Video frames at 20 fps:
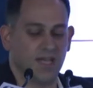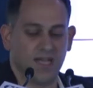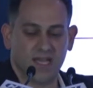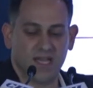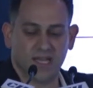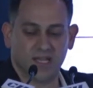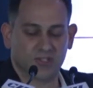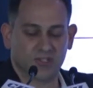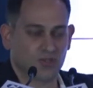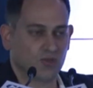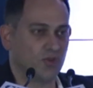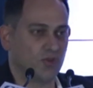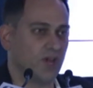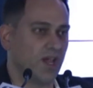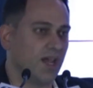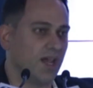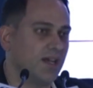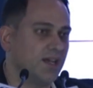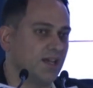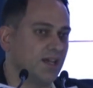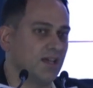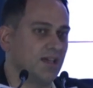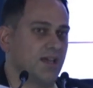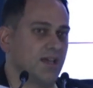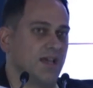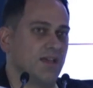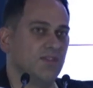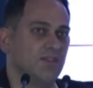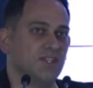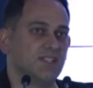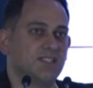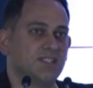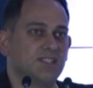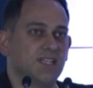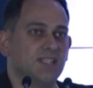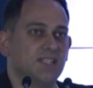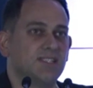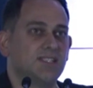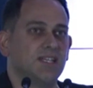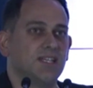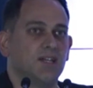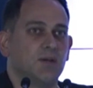It's creating these sensing